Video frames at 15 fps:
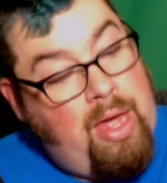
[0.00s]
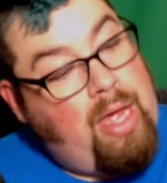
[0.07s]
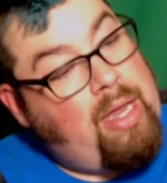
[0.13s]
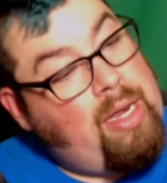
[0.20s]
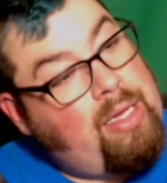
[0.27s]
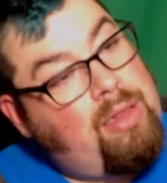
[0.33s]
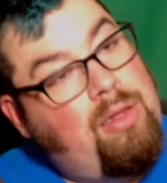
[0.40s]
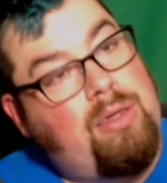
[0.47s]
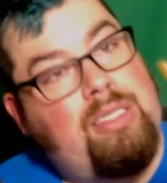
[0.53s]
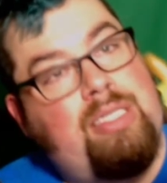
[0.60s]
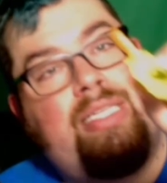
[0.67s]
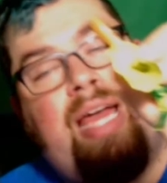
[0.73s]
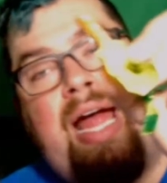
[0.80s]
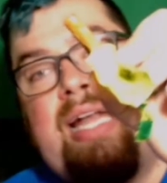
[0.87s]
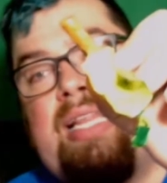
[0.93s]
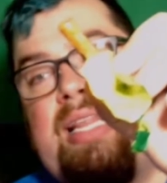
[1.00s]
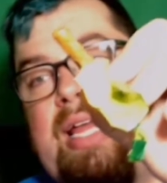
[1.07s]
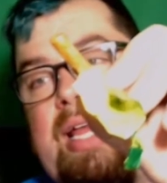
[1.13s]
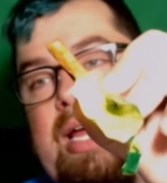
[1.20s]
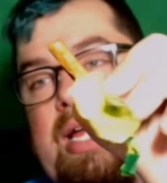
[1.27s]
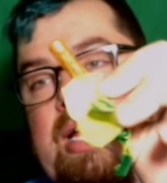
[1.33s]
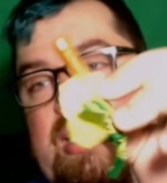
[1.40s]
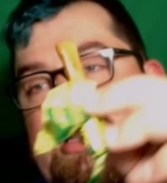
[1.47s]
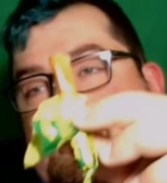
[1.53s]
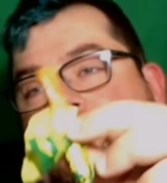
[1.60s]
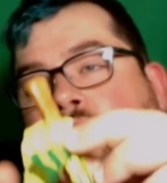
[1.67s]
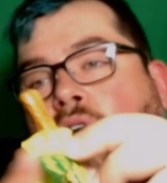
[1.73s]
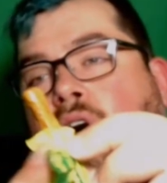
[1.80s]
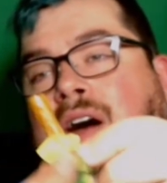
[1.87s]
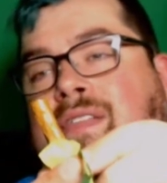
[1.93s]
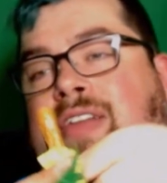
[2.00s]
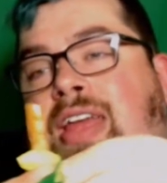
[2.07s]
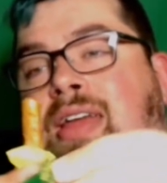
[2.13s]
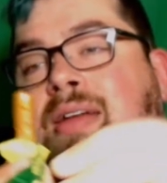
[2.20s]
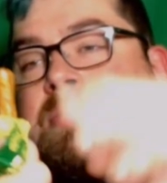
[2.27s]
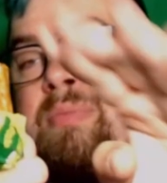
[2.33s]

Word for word: it looks kind of like a, a toffee.